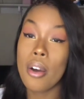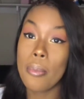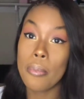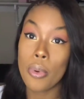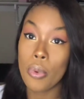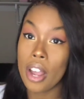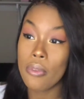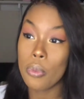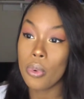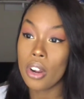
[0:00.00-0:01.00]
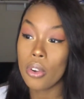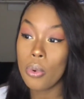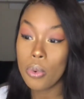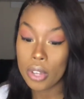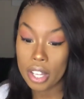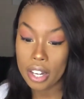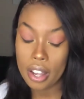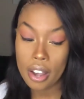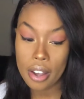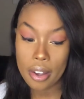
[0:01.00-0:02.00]
But we're cooling.
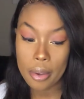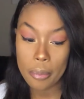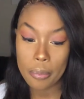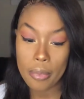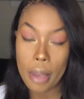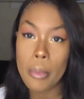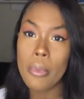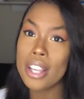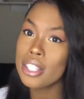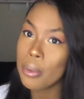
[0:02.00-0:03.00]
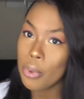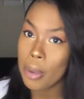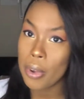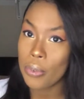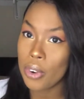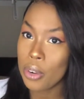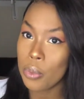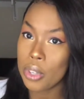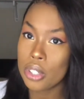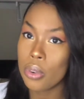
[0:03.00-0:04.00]
I remember at some point my friend
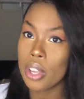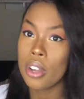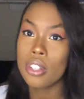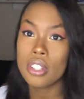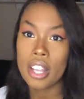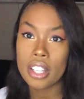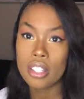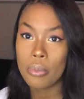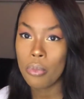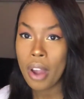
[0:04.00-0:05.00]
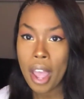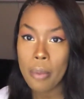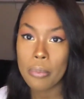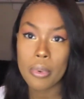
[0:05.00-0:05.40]
wants to go get like some wrap